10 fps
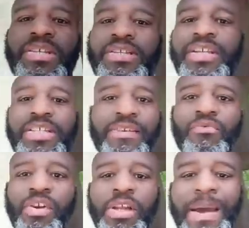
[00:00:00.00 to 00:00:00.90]
doesn't even
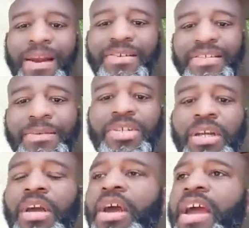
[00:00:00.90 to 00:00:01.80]
really matter the subject.
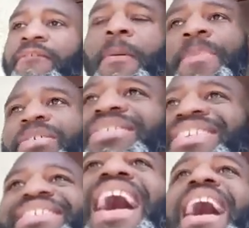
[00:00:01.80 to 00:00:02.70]
If a person
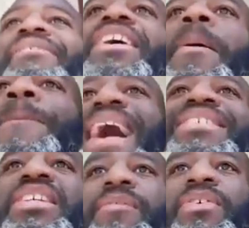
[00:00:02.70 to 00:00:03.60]
does not have the
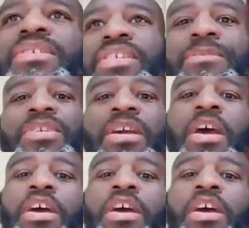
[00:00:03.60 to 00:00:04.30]
capacity for the subject,